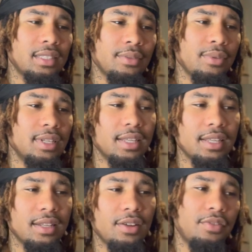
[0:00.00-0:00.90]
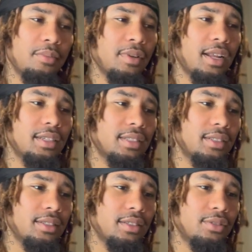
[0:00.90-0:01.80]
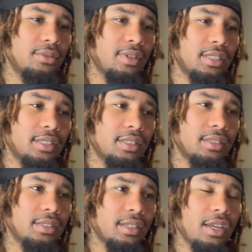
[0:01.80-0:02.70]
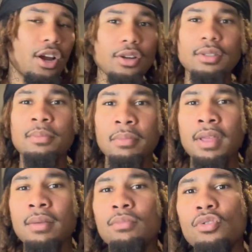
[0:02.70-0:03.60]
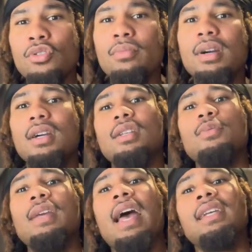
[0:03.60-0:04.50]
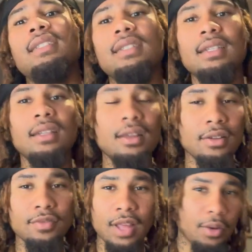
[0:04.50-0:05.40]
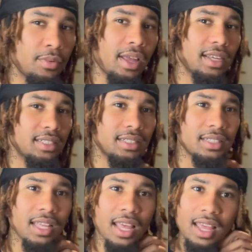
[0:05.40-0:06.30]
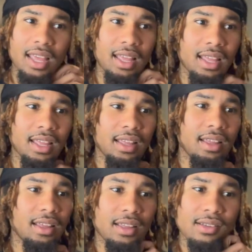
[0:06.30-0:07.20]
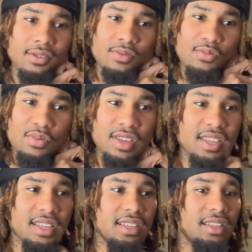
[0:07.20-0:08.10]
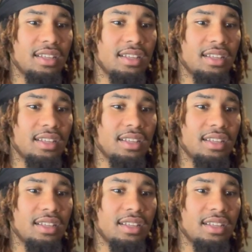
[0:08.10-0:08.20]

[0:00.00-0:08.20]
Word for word: shit really hit different, bro. That shit hit you. That shit it hurts men more because we actually love, like we actually we